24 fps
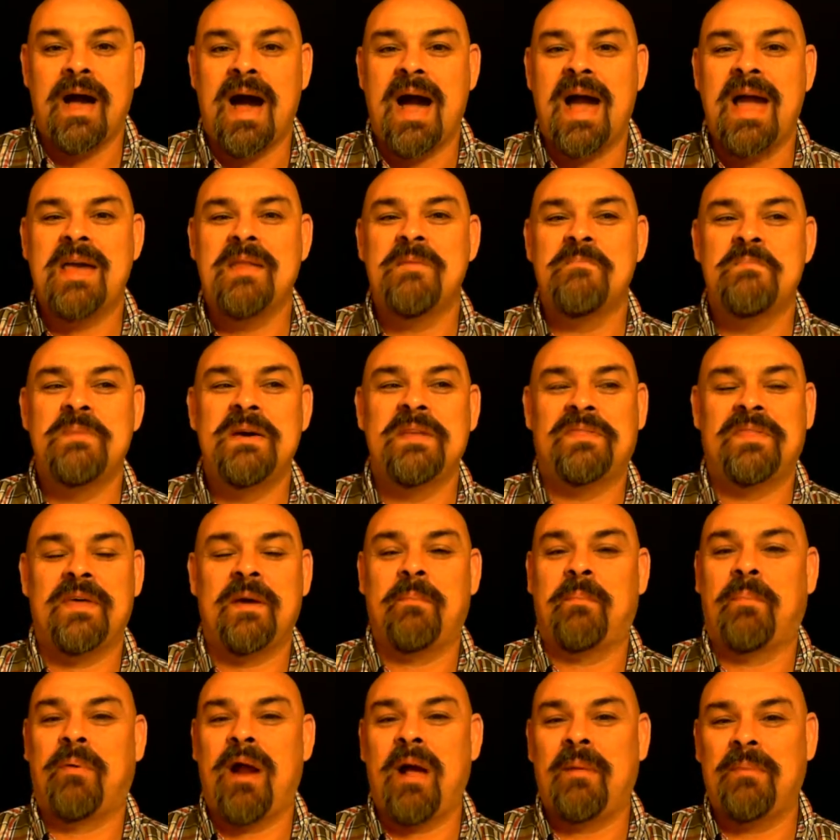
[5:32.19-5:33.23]
I admit
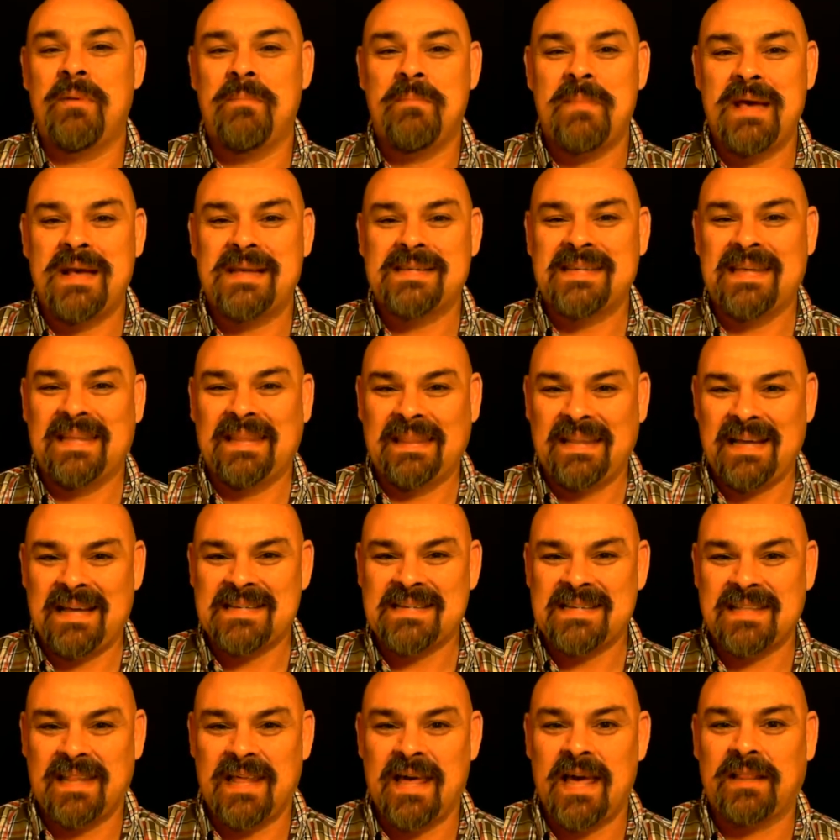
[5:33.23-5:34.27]
that probably makes it
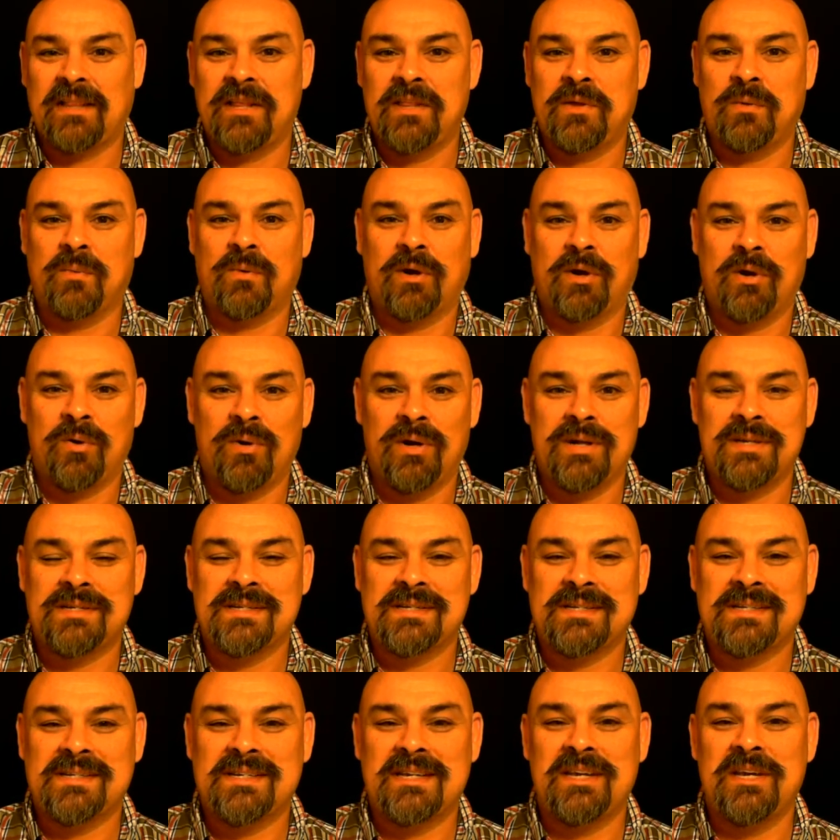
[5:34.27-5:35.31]
less likely that we're going to
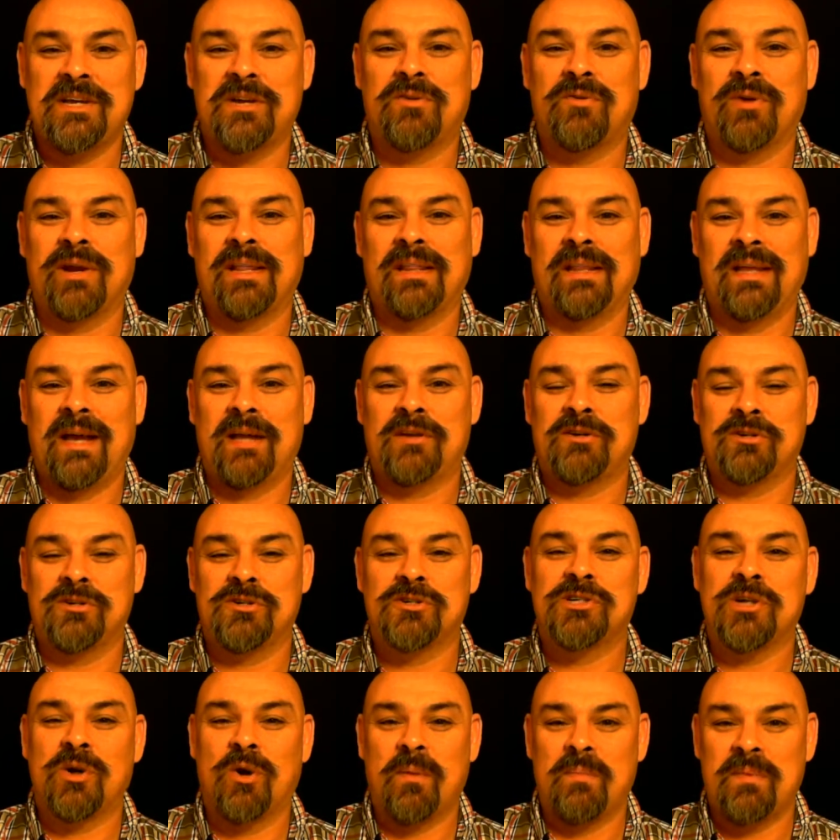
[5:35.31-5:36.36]
see Green Lantern
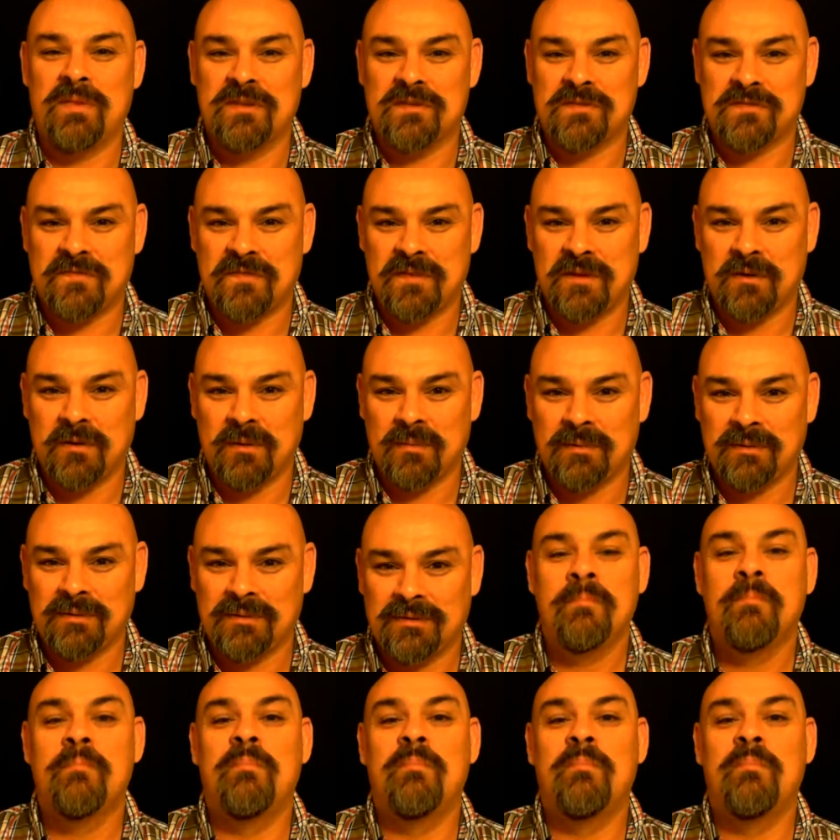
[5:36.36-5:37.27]
show up in this film.